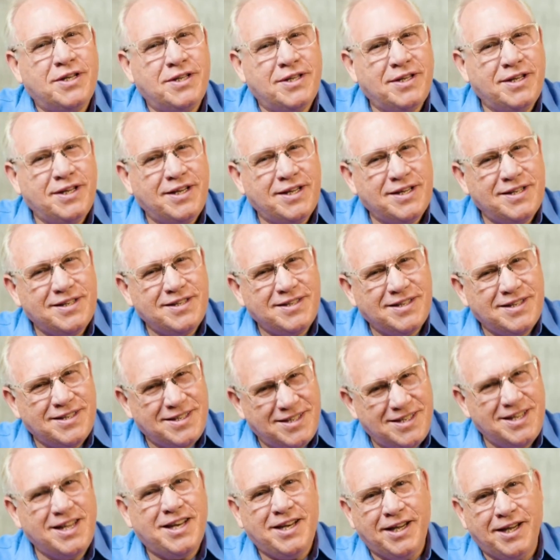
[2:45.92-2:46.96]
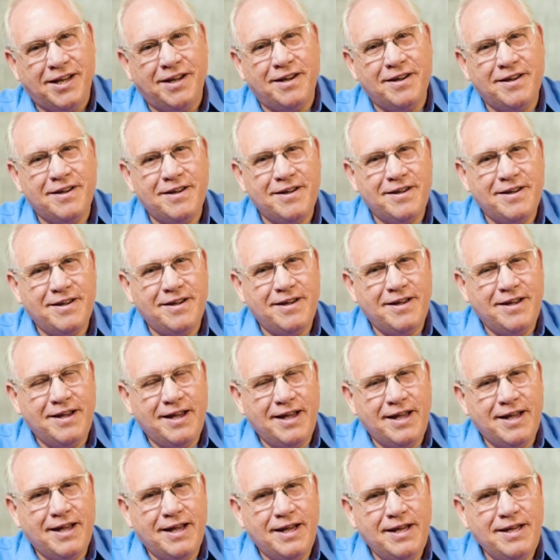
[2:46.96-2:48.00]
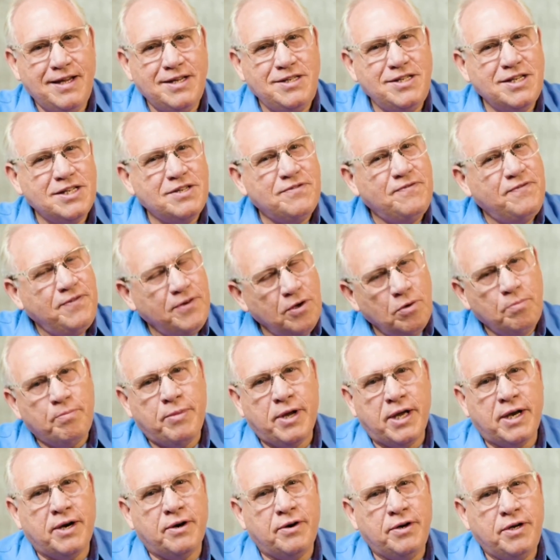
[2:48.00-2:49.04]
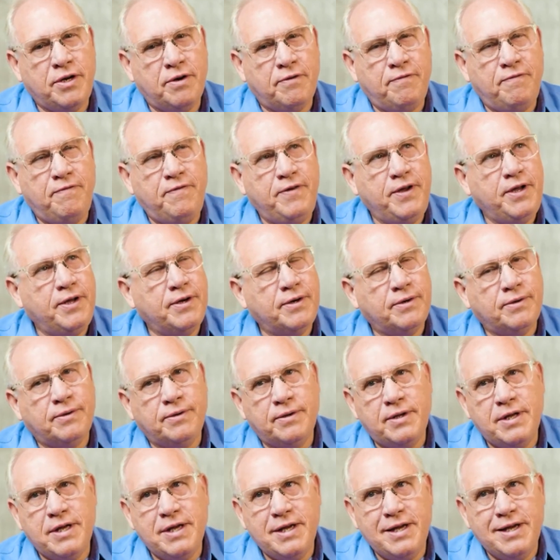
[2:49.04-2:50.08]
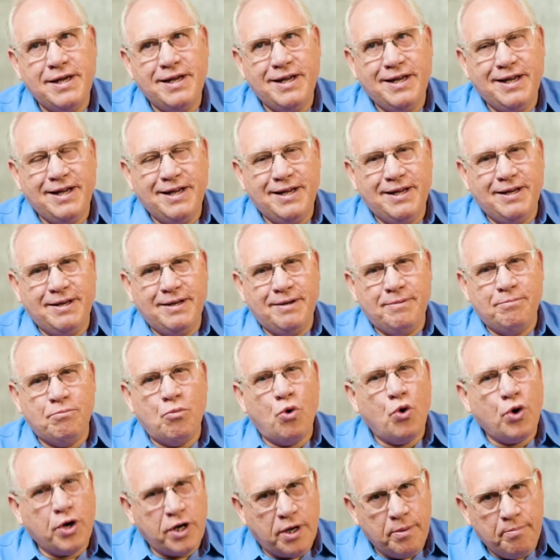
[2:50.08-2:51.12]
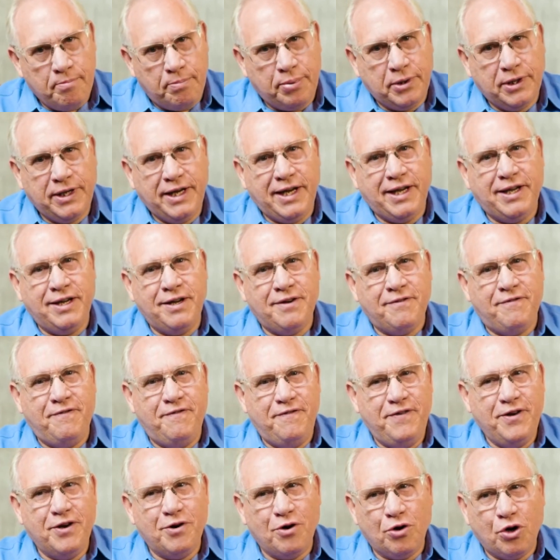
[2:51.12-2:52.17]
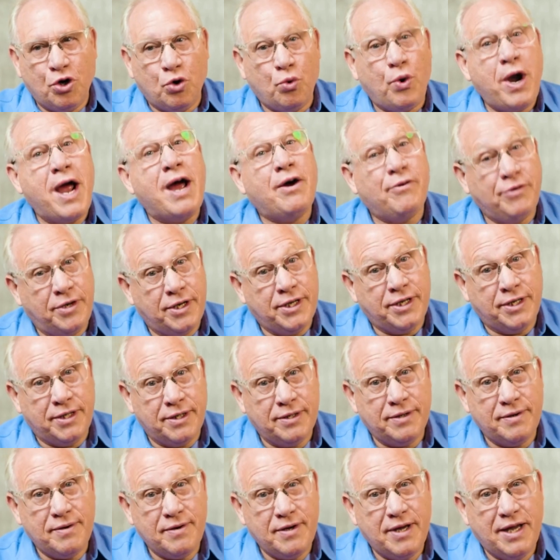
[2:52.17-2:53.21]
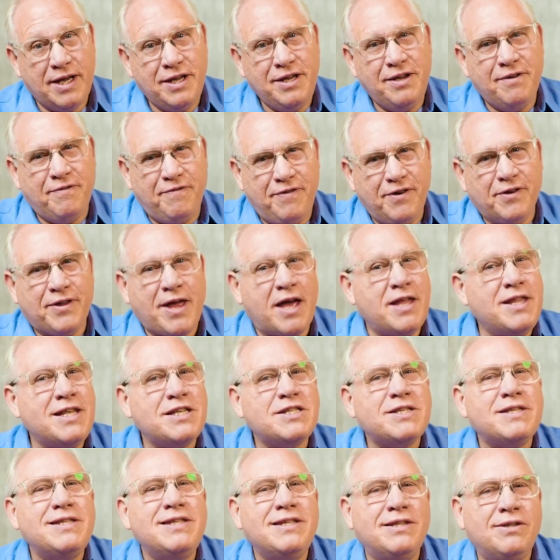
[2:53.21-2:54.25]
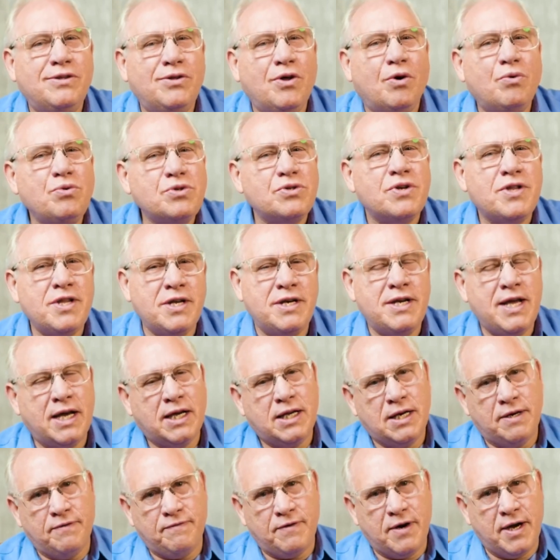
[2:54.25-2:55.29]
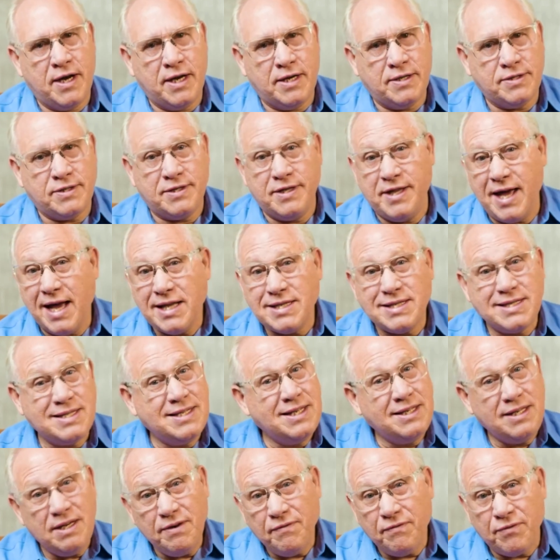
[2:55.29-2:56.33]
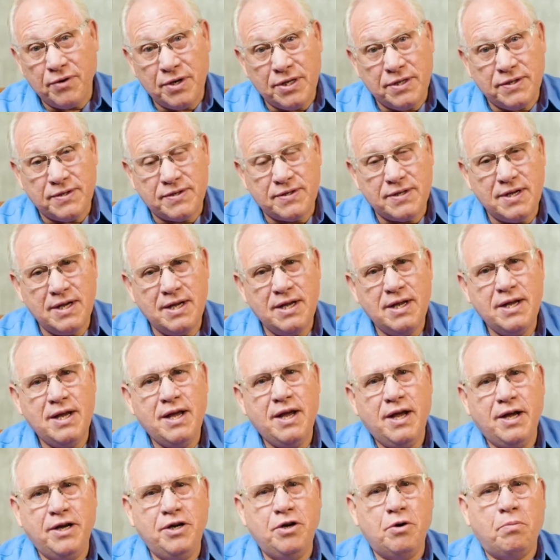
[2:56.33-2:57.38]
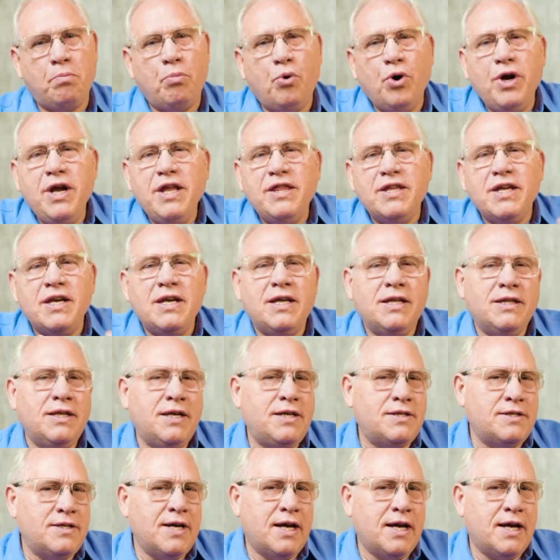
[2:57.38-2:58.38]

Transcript: in the city? You just feel better. You feel more complete. You feel grounded. You feel that. And those are the negative ions. That's the difference. You're breathing in these